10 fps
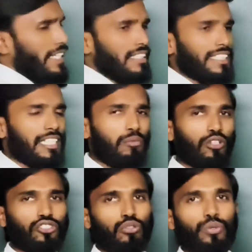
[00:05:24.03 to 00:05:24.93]
LCM
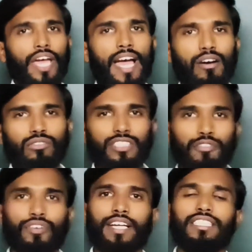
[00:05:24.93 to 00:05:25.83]
also we have
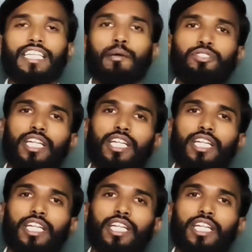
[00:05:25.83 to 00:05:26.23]
different types.